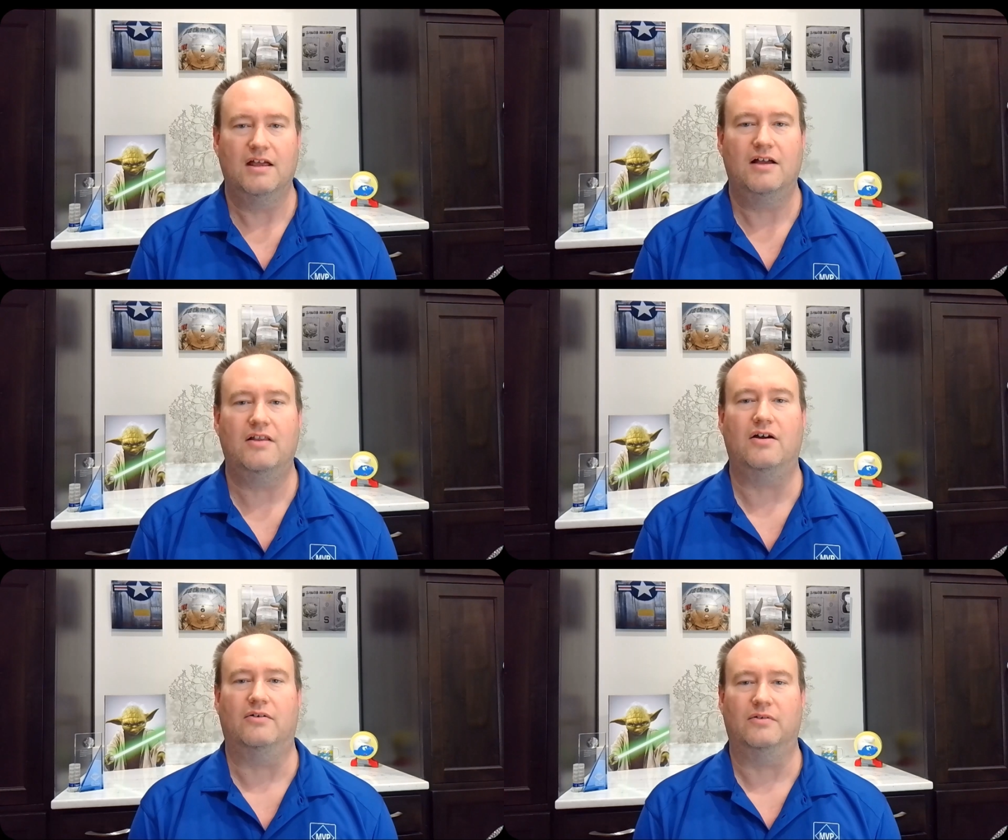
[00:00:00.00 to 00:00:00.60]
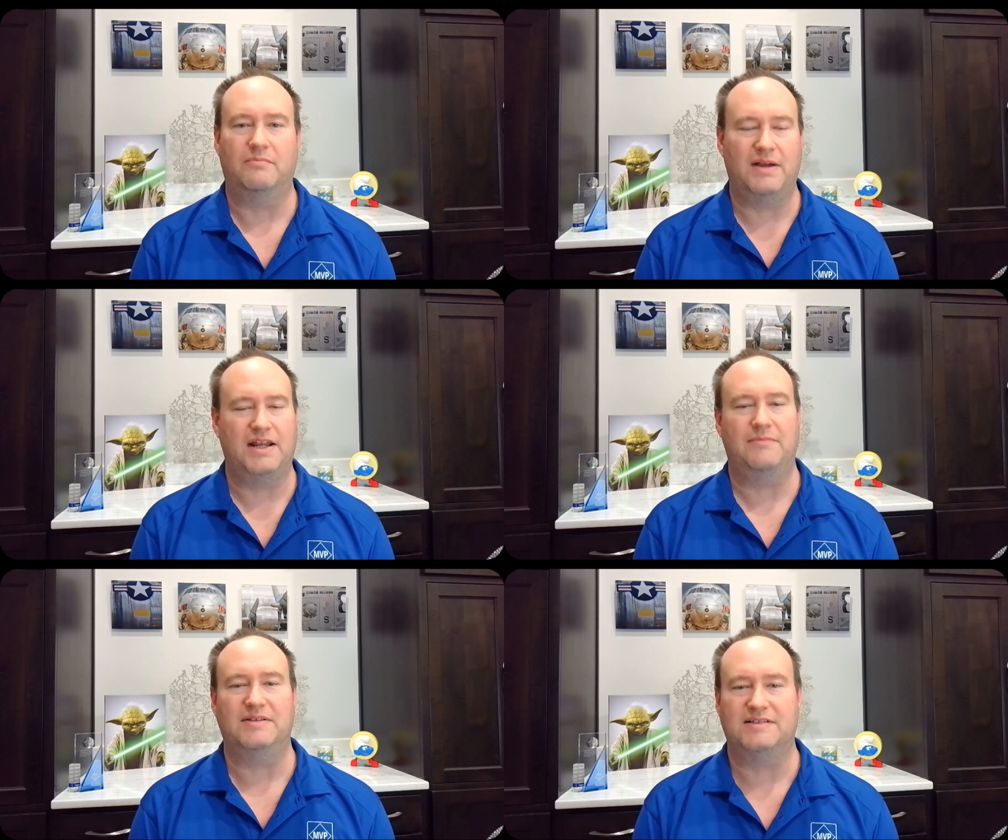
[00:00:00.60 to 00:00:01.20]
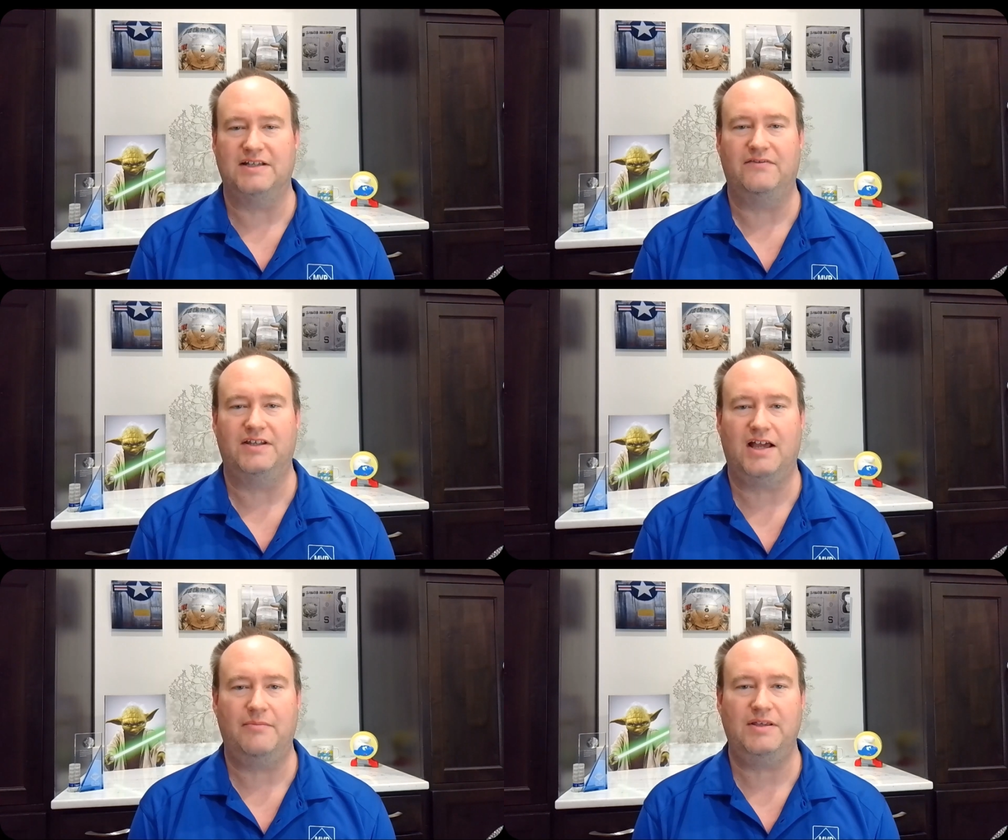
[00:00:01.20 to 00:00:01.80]
Hello, my name is Stephen
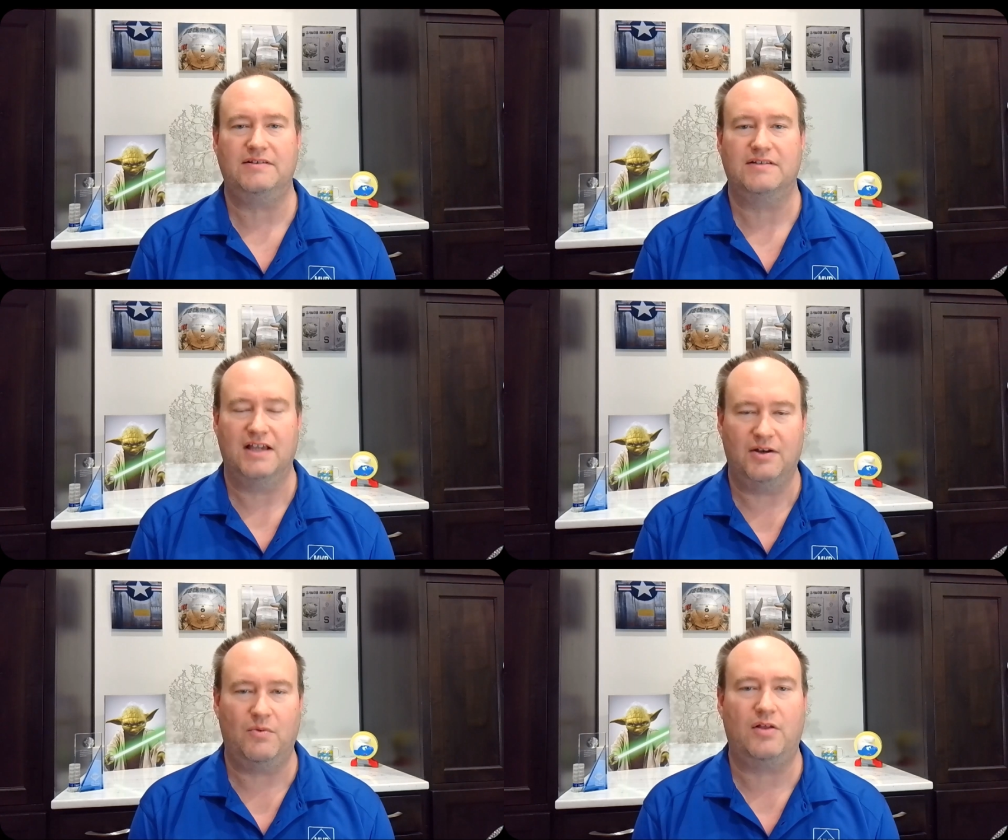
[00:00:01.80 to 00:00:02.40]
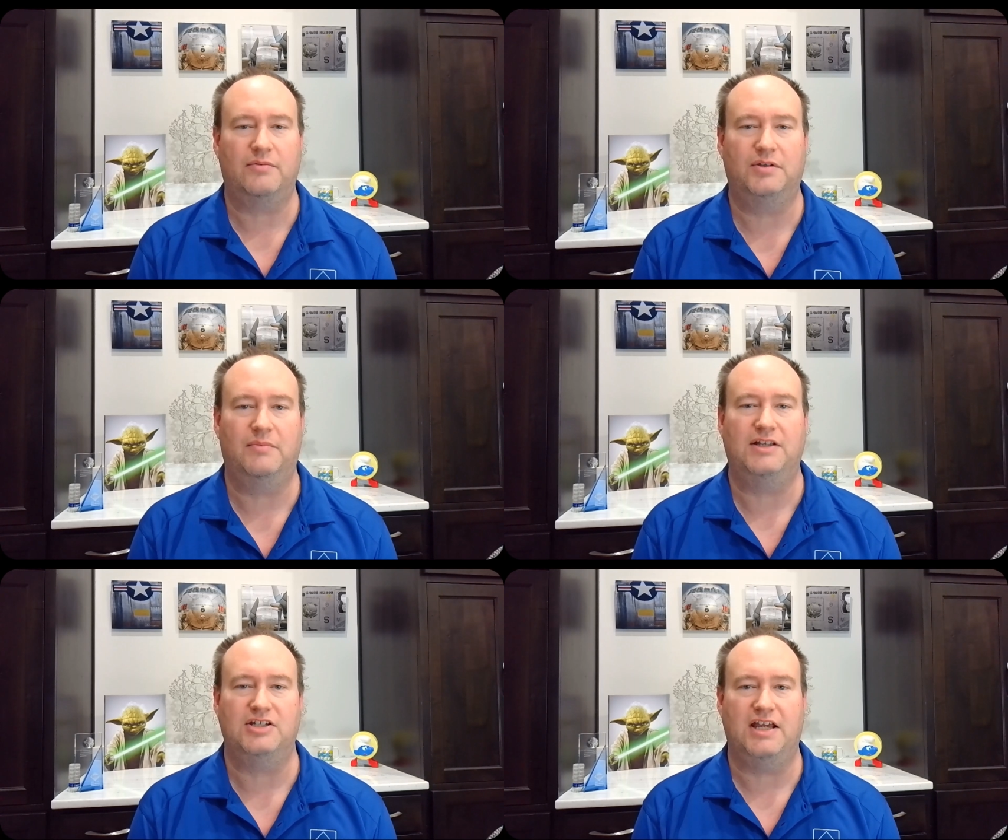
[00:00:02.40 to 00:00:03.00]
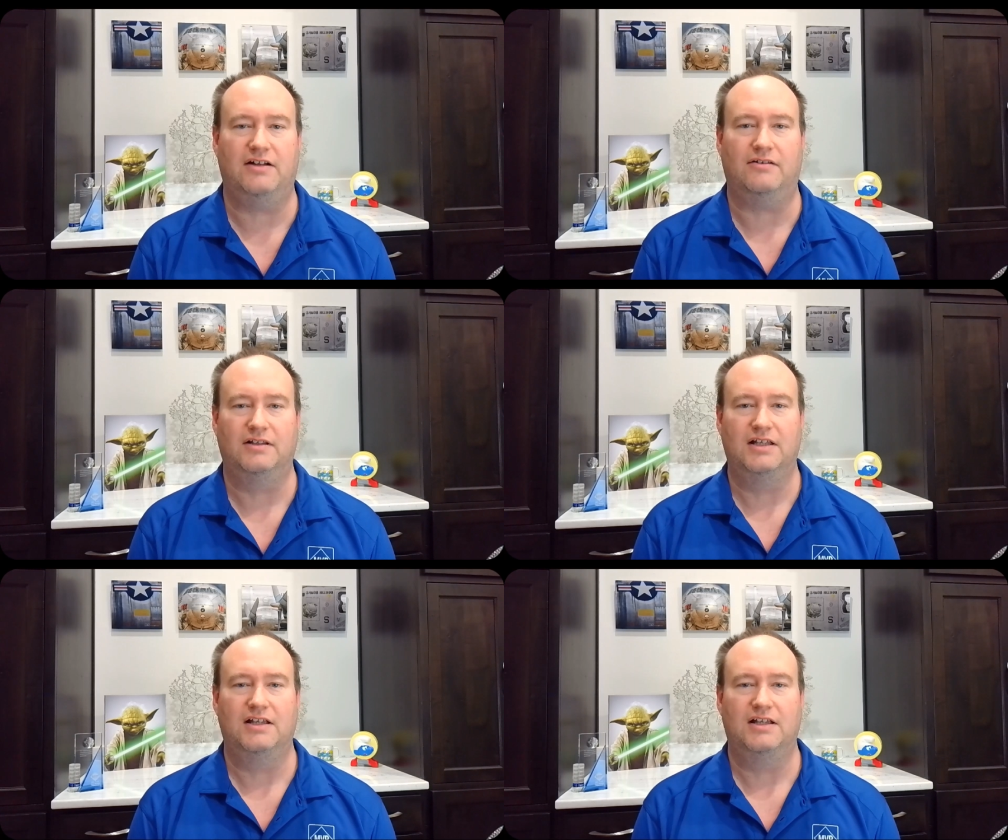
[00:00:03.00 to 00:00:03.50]
Thomas and welcome to my channel.